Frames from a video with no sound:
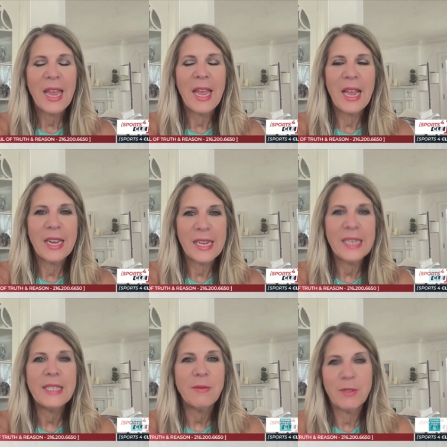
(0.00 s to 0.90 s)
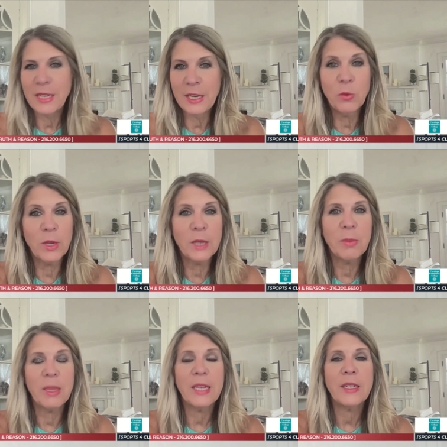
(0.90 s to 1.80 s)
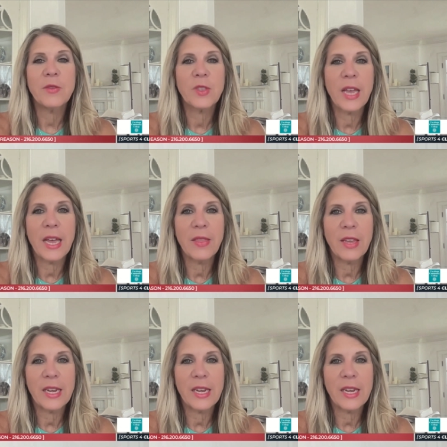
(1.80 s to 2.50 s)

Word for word: and he he really believes that